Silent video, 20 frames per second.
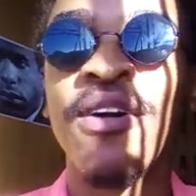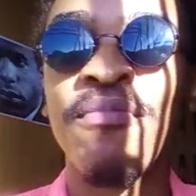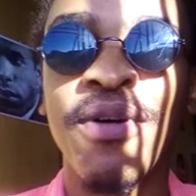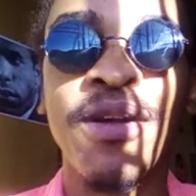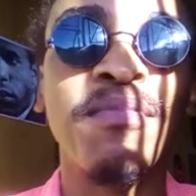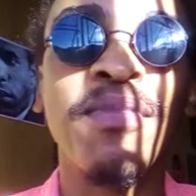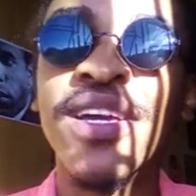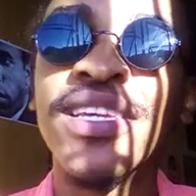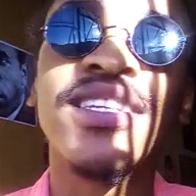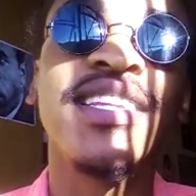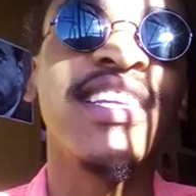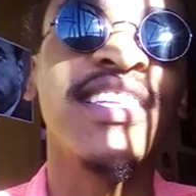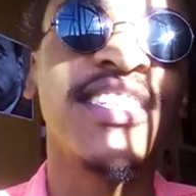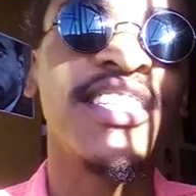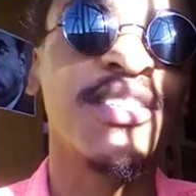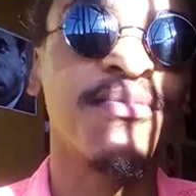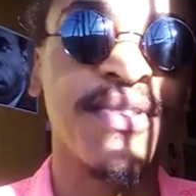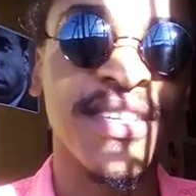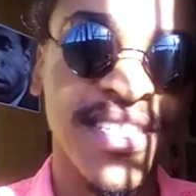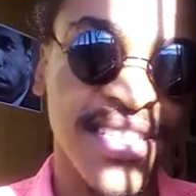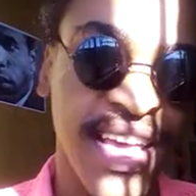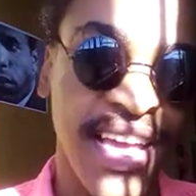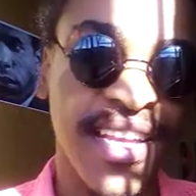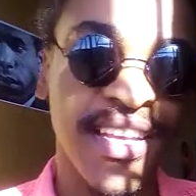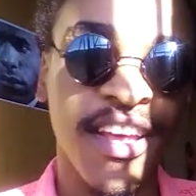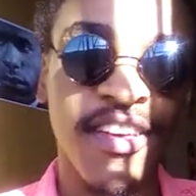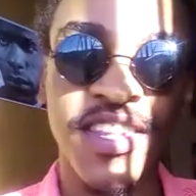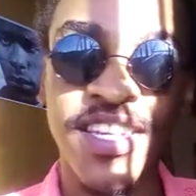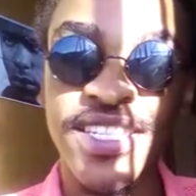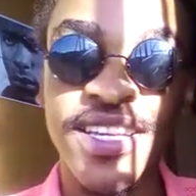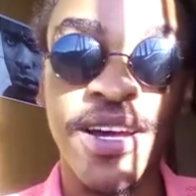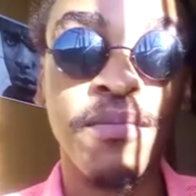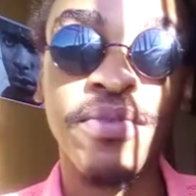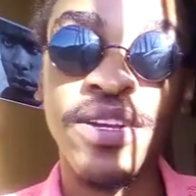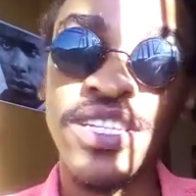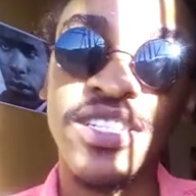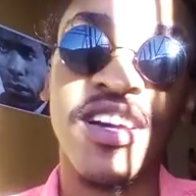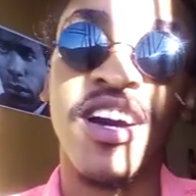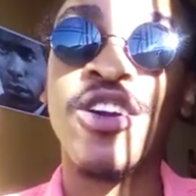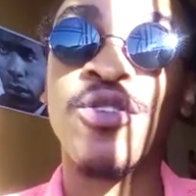But basically it just means that now these
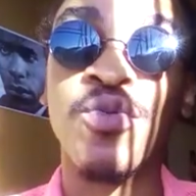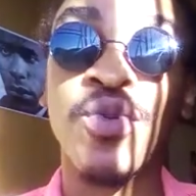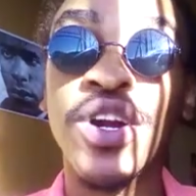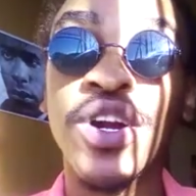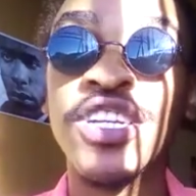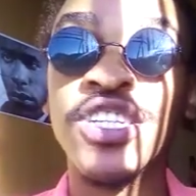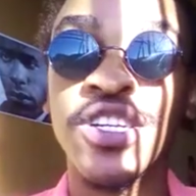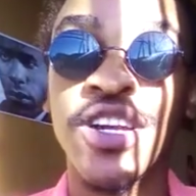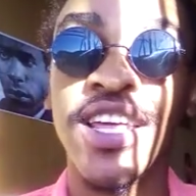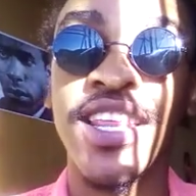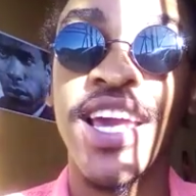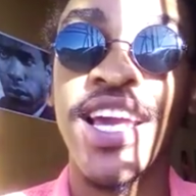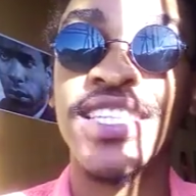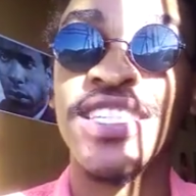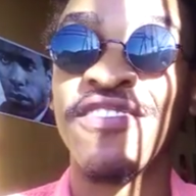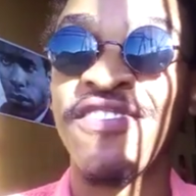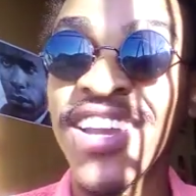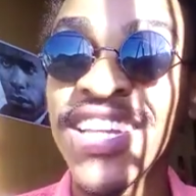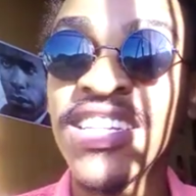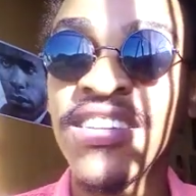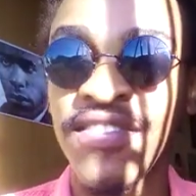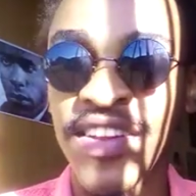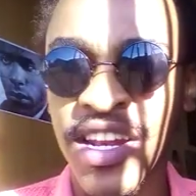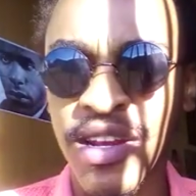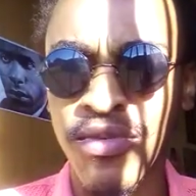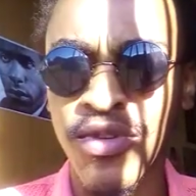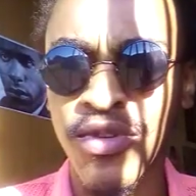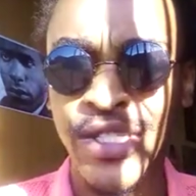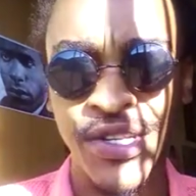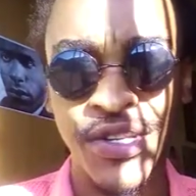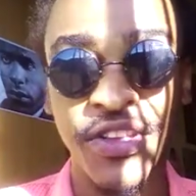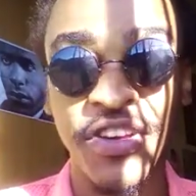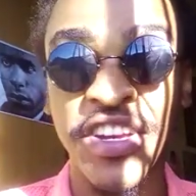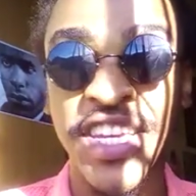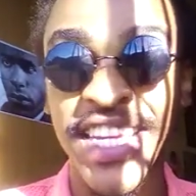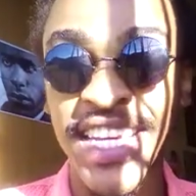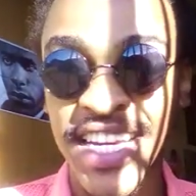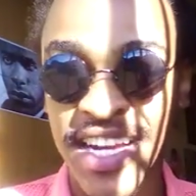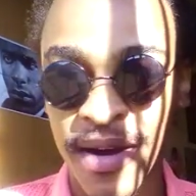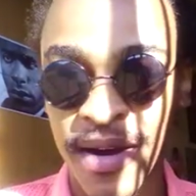companies aren't working together as effectively anymore, so they're
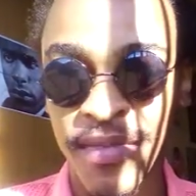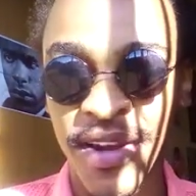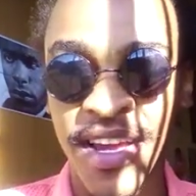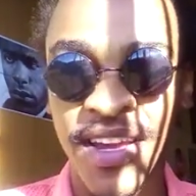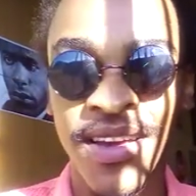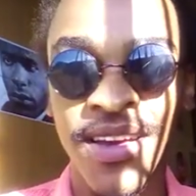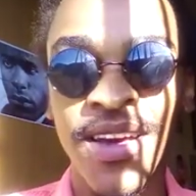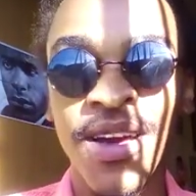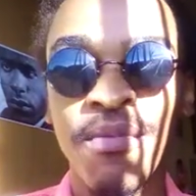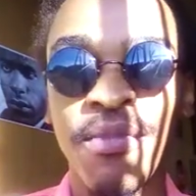decoupling.